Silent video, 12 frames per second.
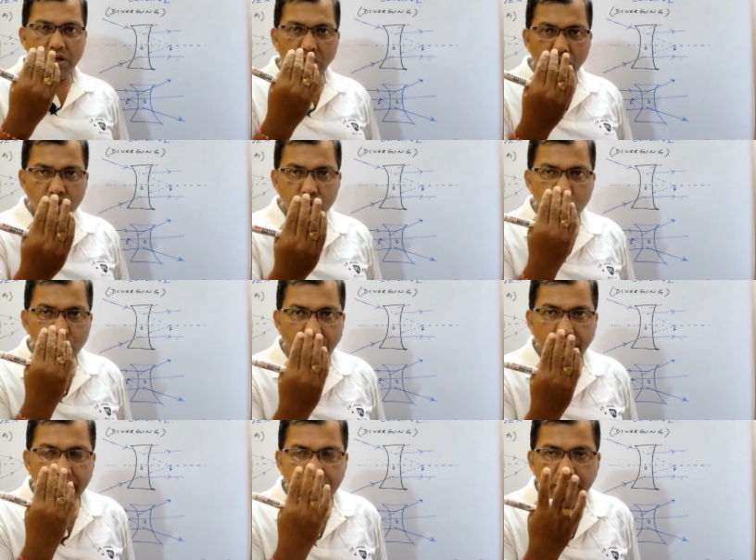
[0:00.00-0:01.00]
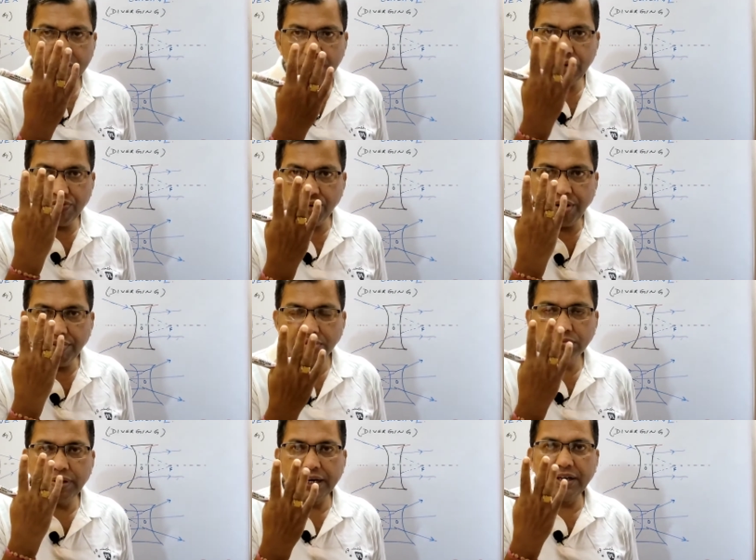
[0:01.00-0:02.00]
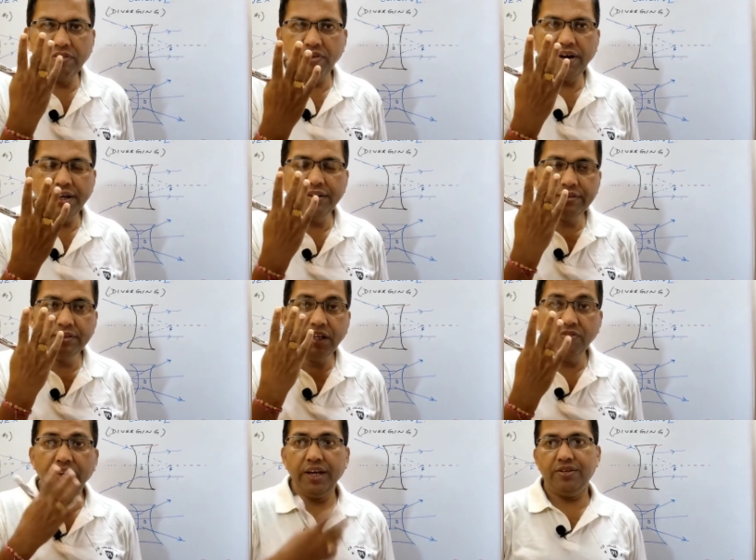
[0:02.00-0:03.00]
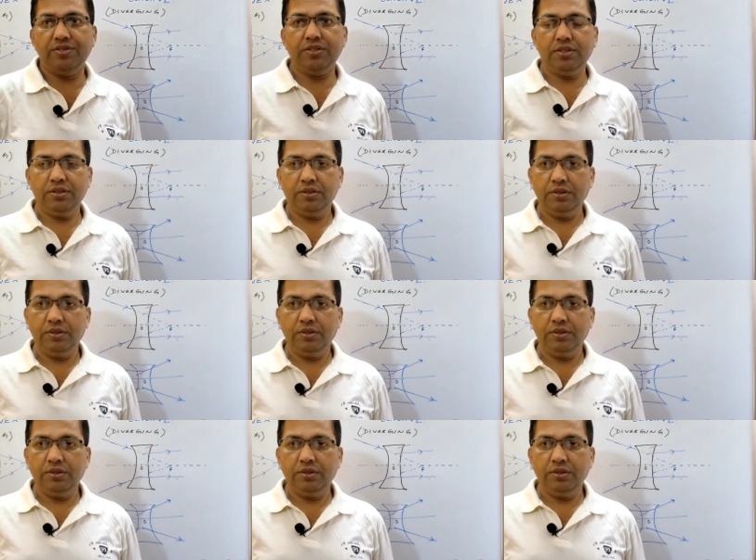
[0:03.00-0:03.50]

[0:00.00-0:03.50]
close to eye it forms magnified image